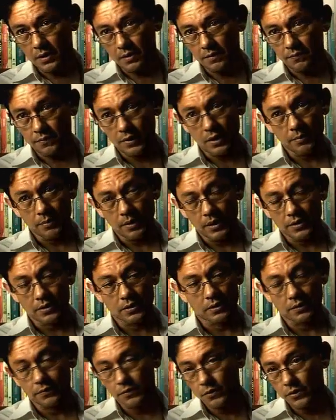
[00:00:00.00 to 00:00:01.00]
very much
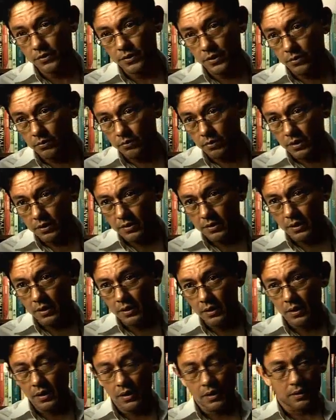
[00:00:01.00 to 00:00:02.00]
is, of course,
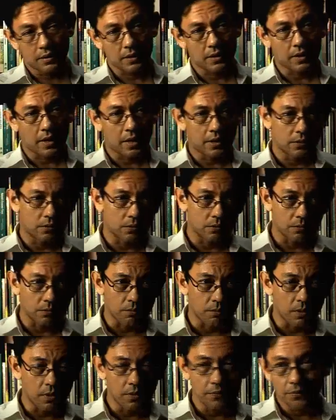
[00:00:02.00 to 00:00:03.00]
Indonesia, that had
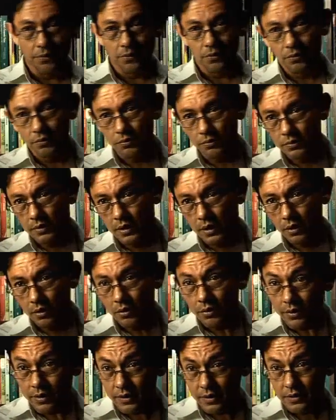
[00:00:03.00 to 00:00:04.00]
to live through the
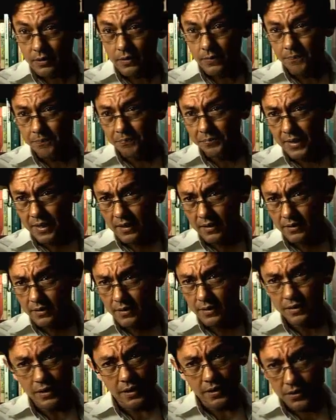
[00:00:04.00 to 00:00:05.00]
longest
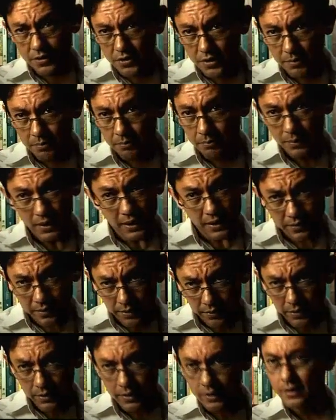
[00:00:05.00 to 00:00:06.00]
dictatorship,
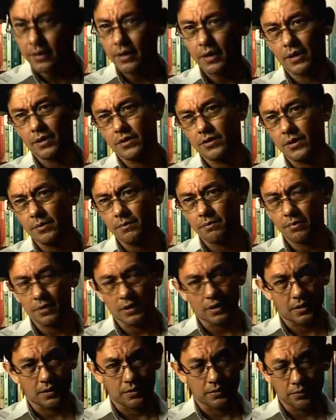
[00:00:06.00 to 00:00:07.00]
military dictatorship
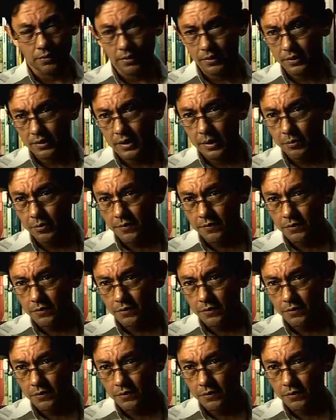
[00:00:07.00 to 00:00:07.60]
during the time of